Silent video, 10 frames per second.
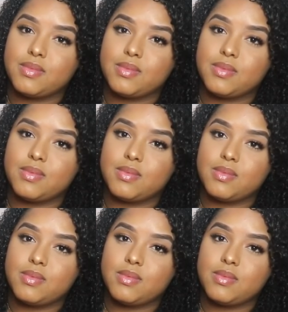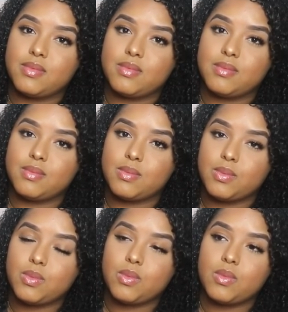
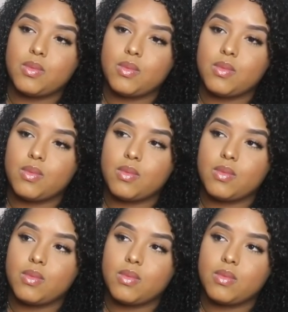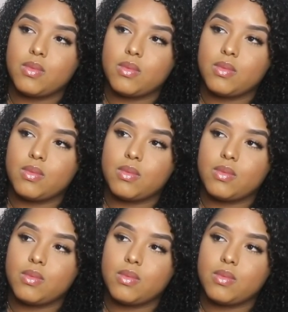[no speech]